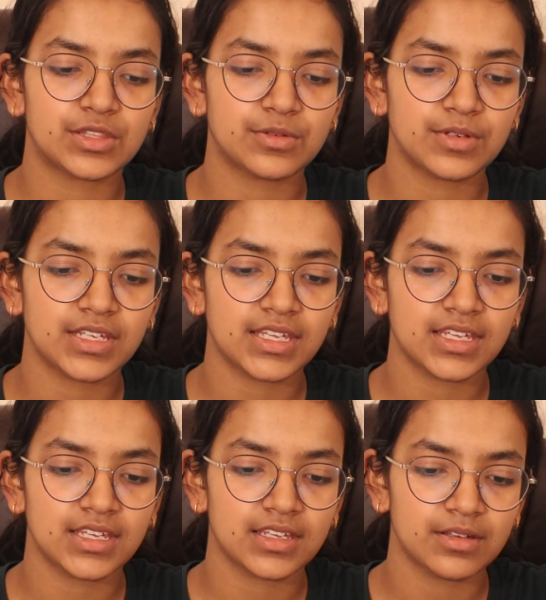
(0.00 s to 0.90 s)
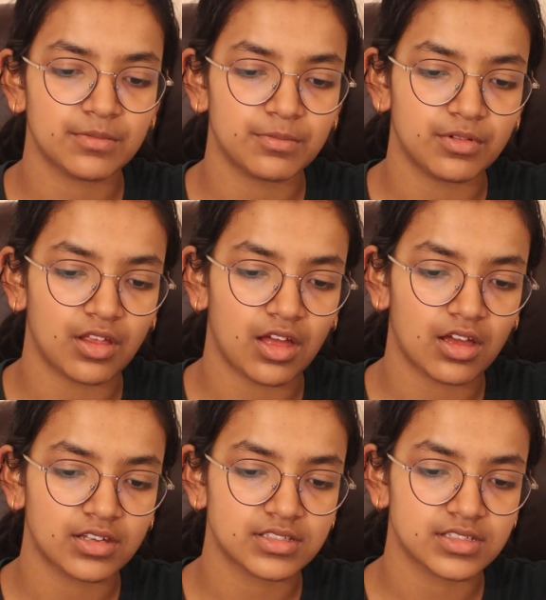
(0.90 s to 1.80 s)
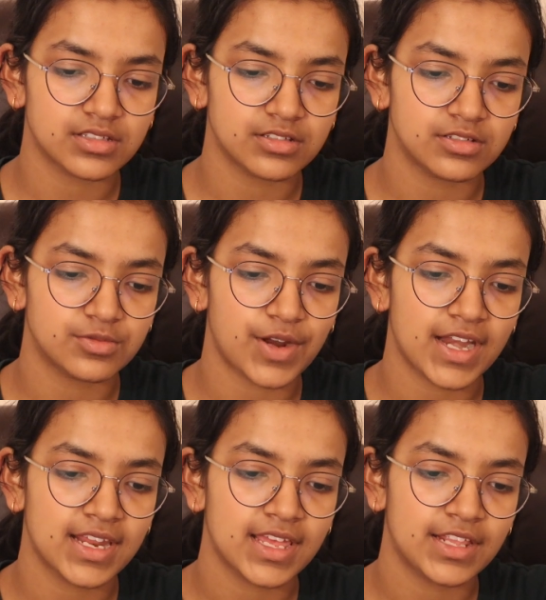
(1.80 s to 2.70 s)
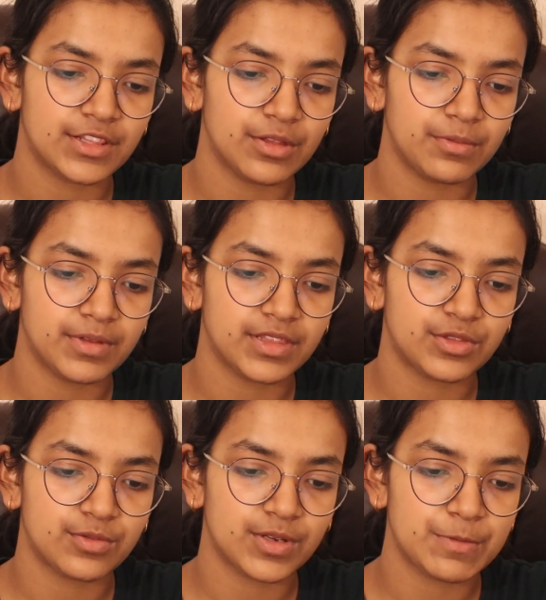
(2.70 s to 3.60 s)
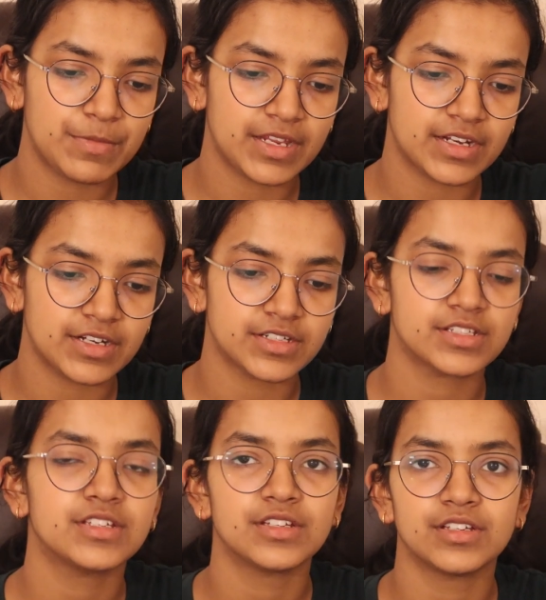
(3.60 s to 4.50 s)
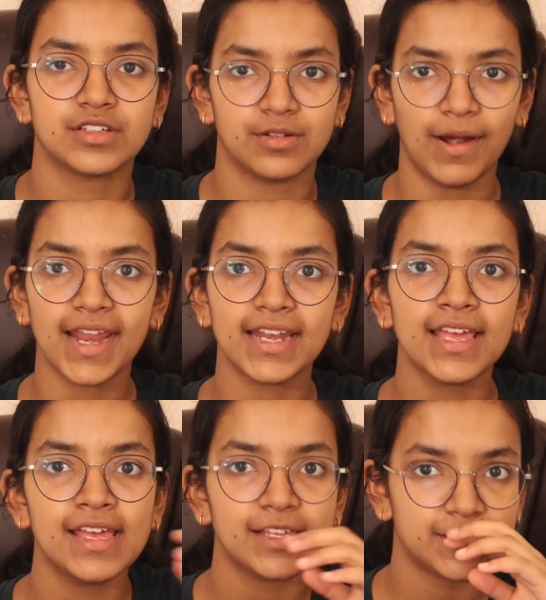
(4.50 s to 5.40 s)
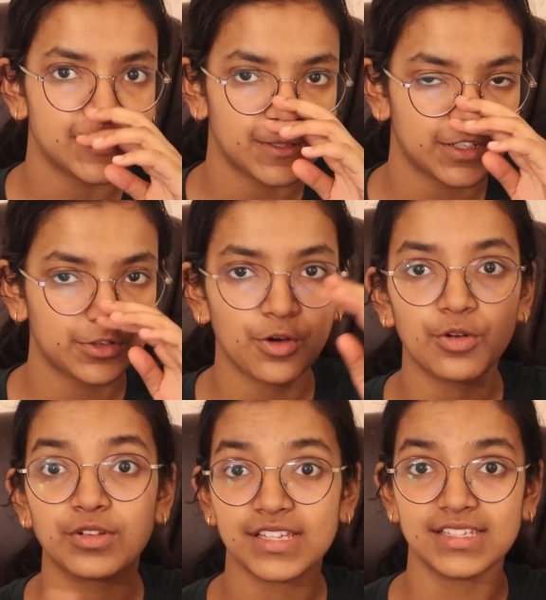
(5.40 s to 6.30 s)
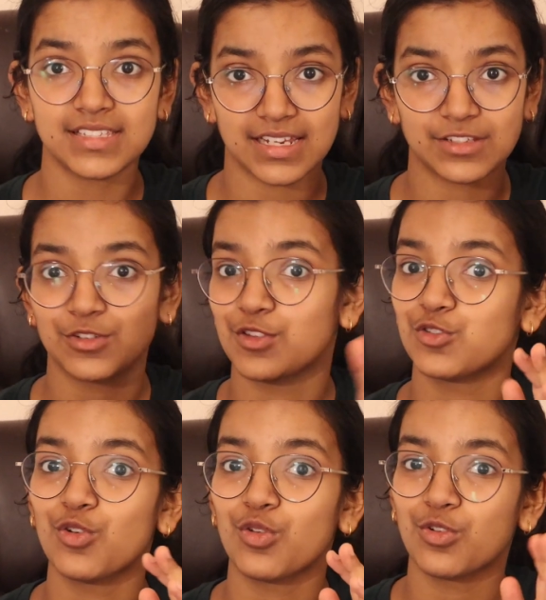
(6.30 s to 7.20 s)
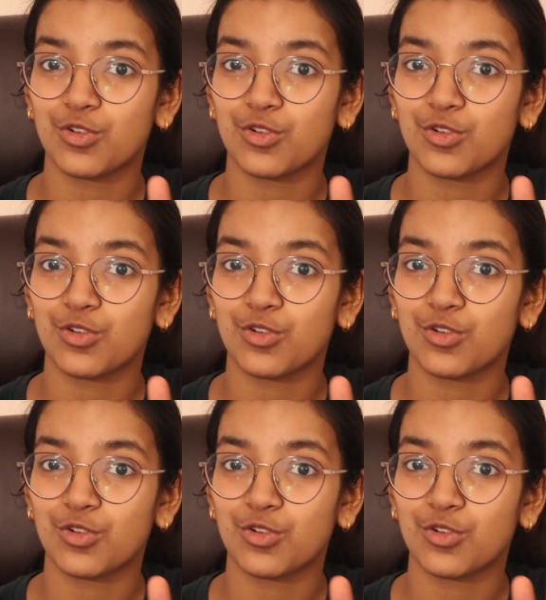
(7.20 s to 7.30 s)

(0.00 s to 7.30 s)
3 blocks, right, they'll be 3 meters, right? So the total distance, or the total